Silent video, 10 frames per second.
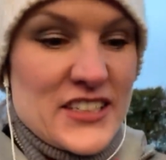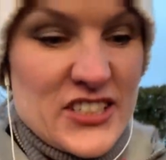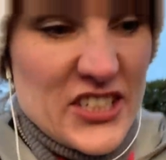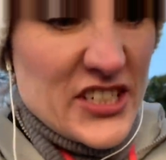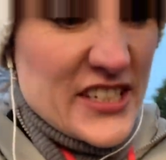
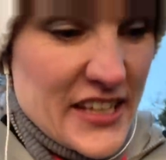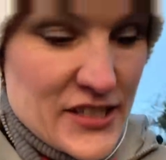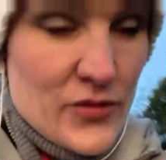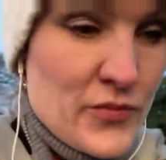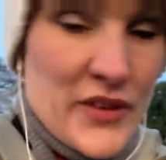just gets
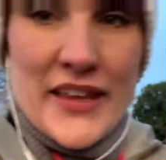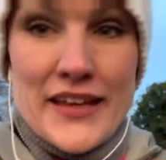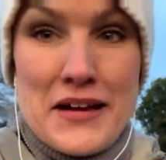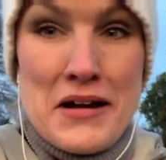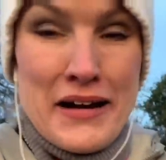on with it.
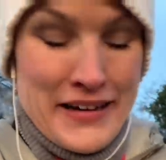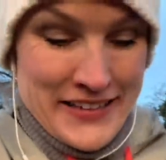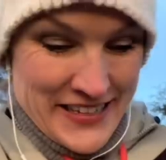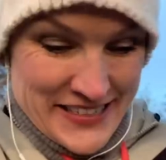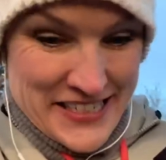
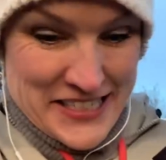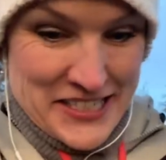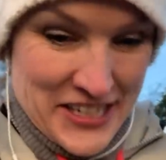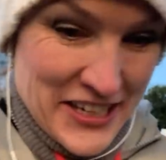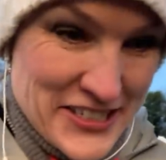This is
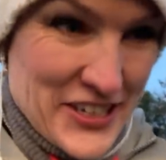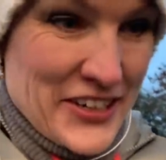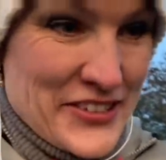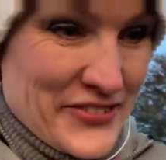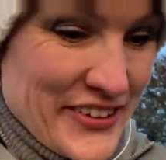such
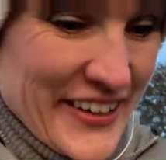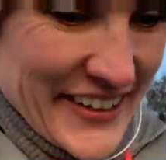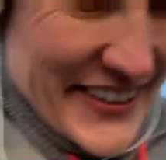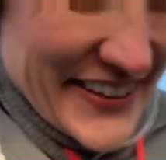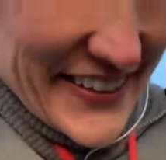hard work.